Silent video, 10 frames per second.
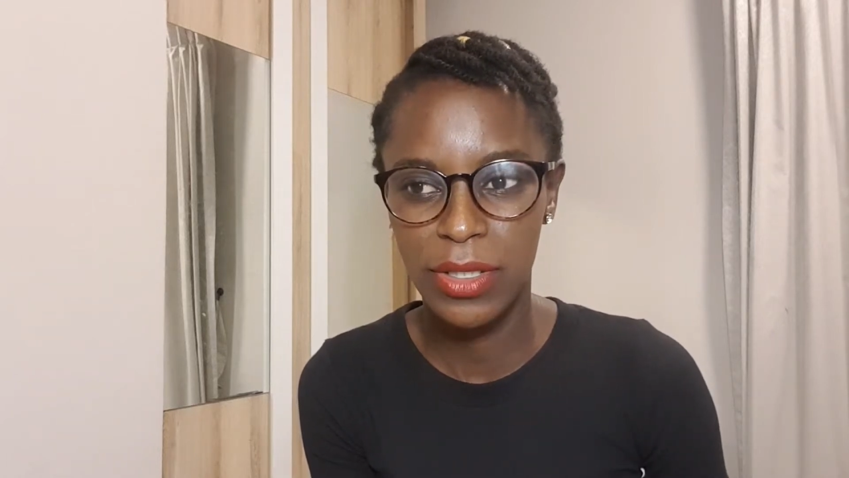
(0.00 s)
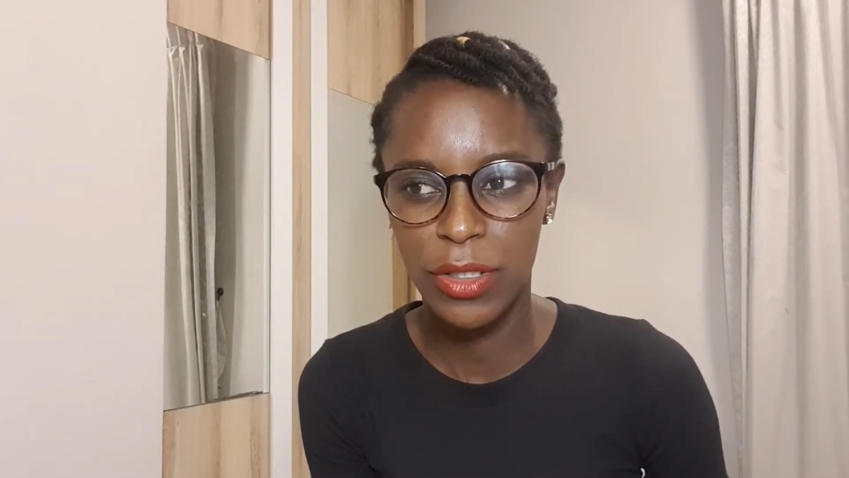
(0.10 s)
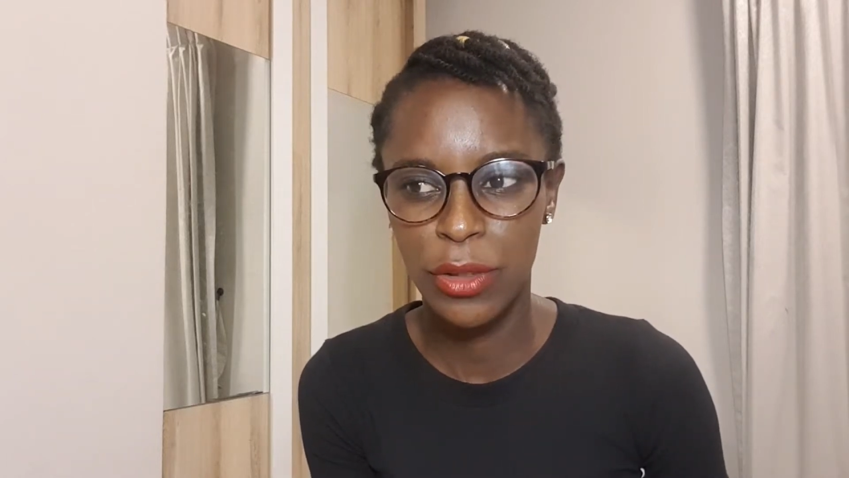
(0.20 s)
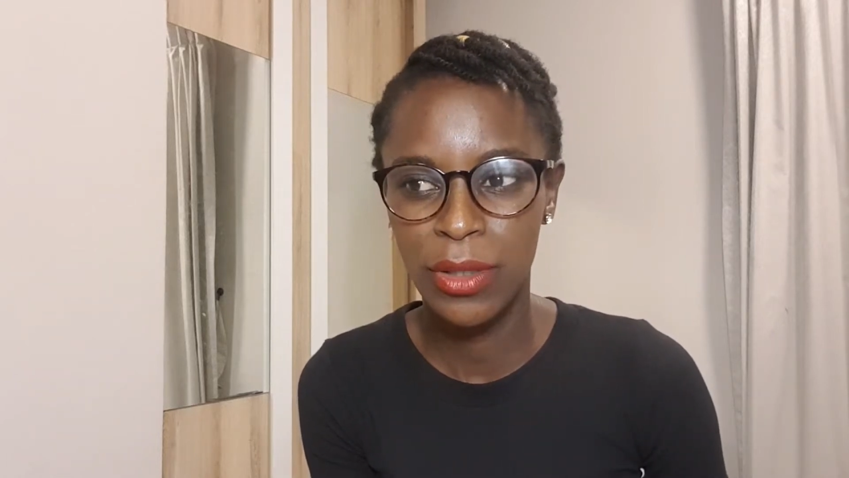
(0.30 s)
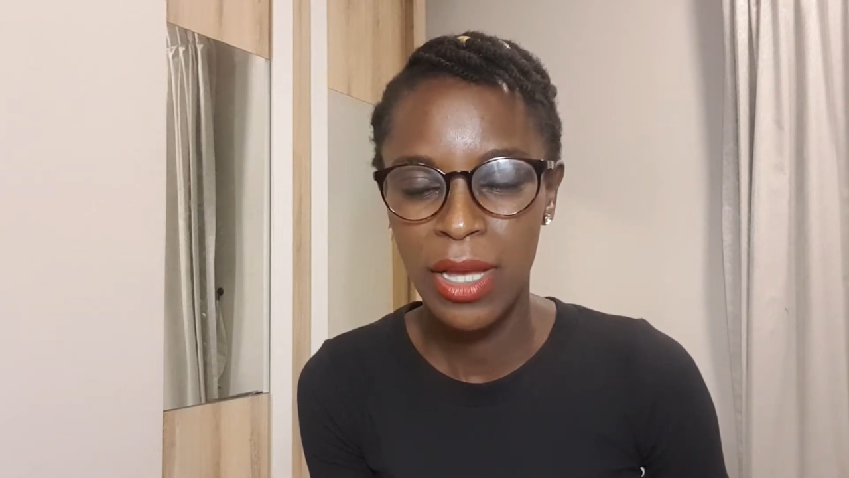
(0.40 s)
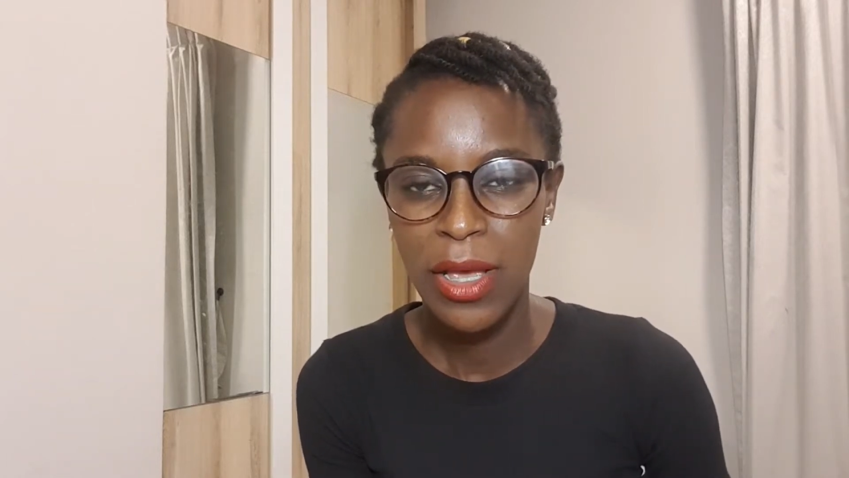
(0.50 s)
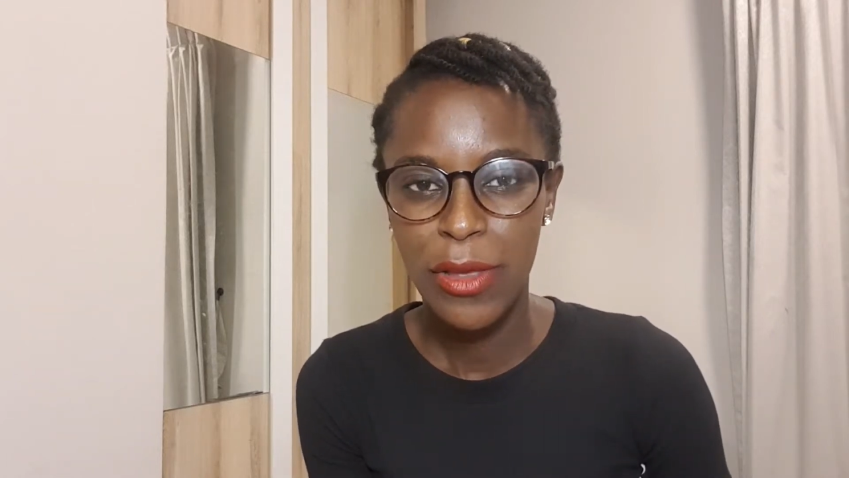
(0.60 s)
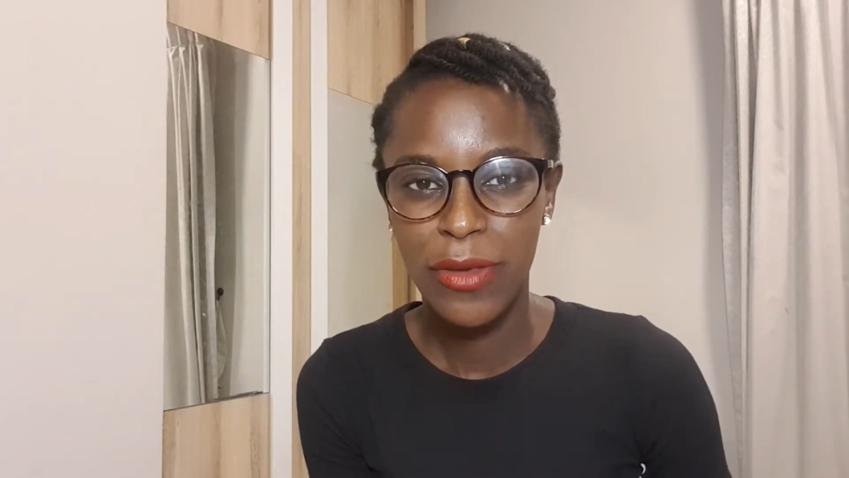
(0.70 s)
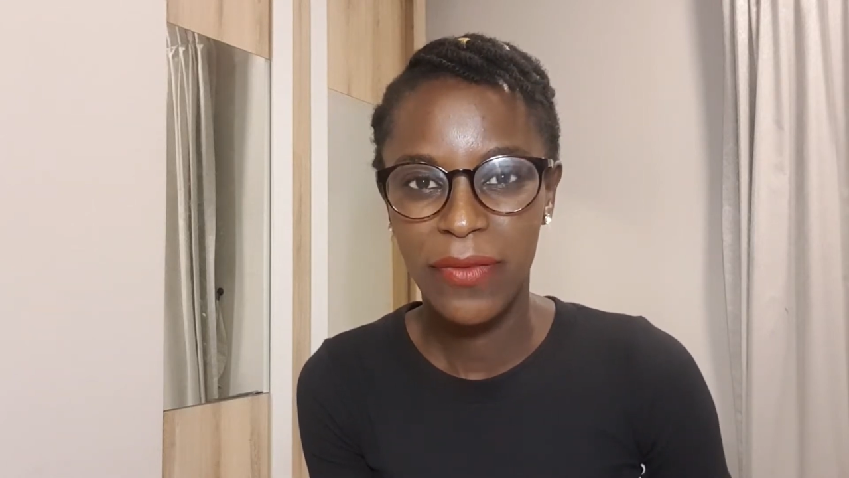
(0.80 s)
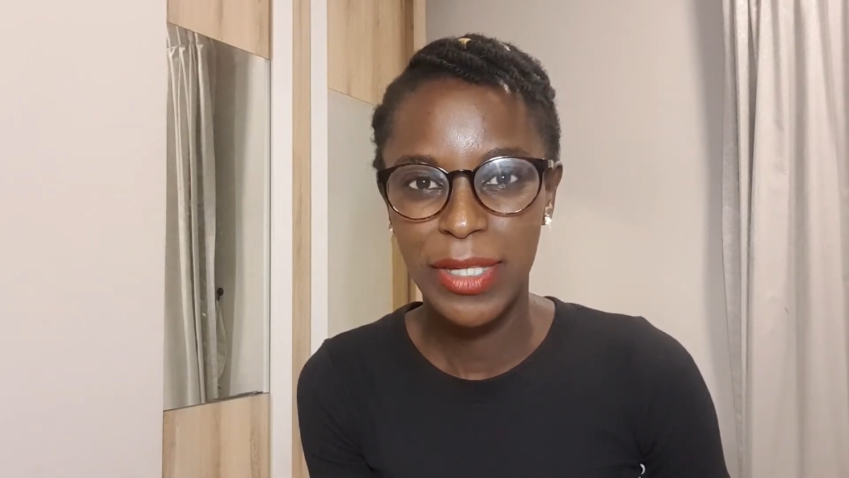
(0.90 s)

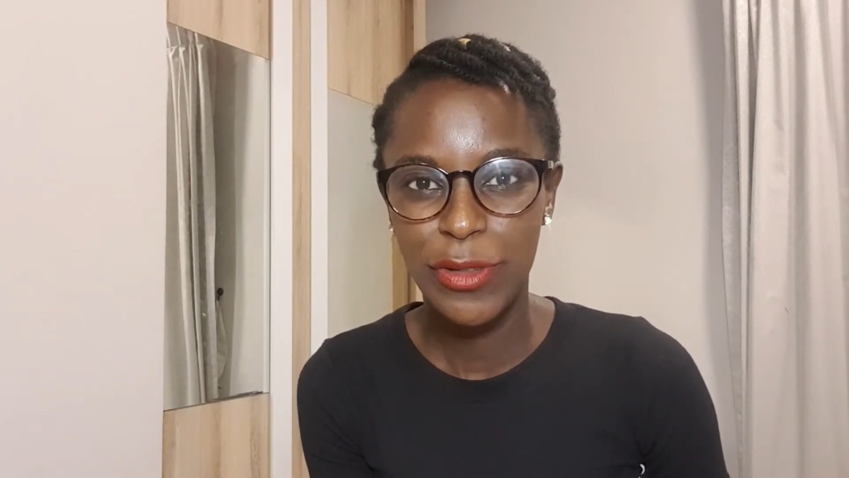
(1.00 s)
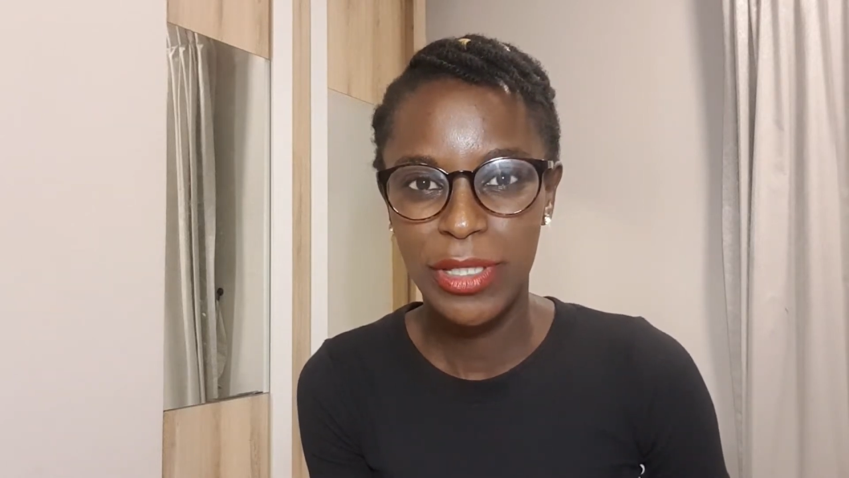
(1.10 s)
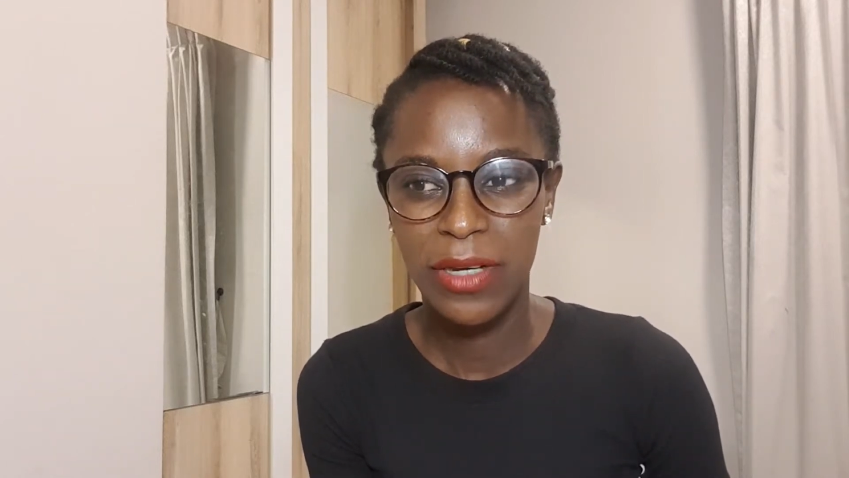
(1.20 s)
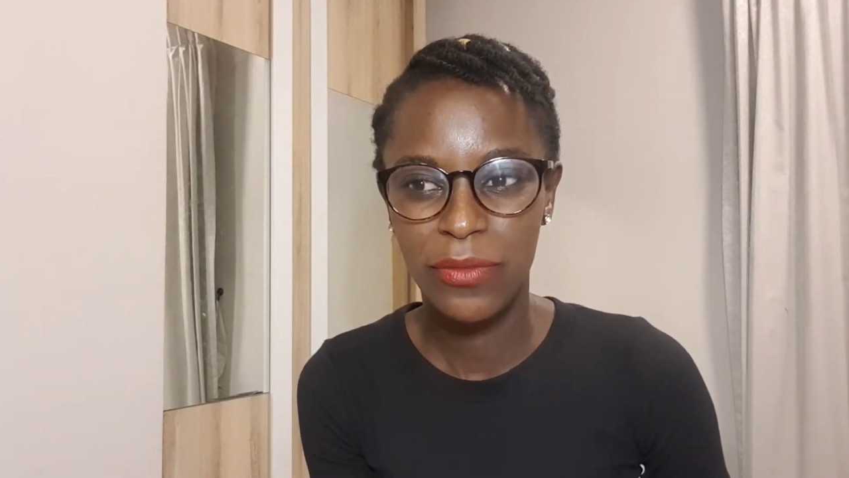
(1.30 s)
You find yourself